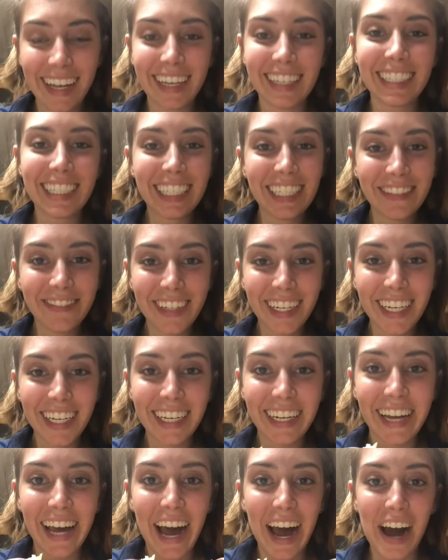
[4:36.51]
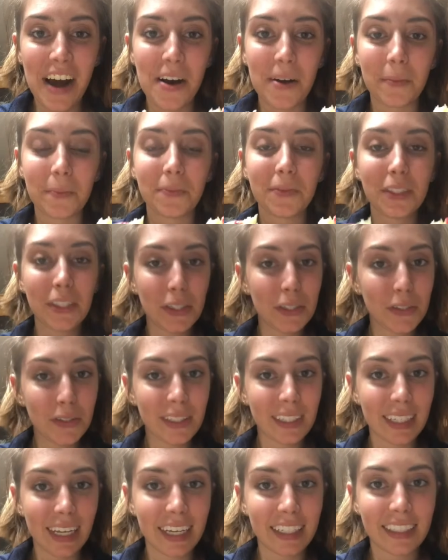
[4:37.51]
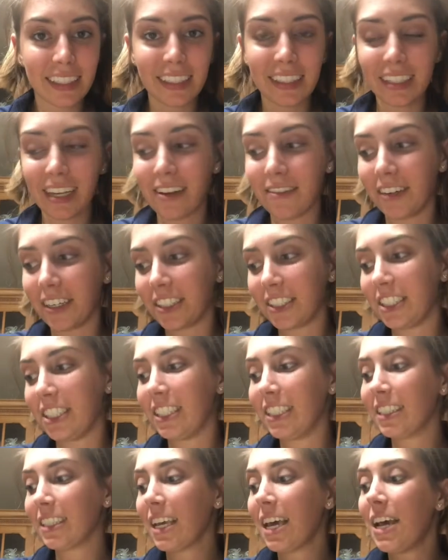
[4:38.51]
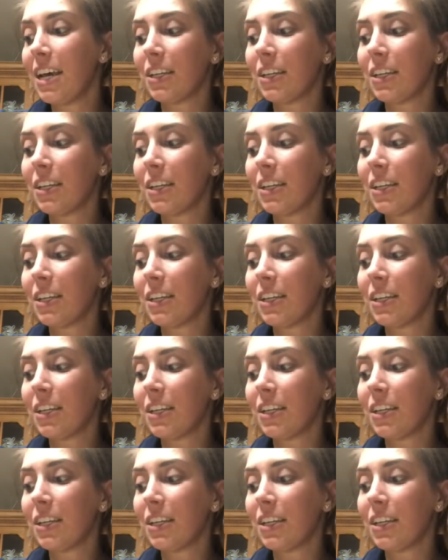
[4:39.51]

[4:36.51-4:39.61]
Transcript: an even 2 slices of our cheese.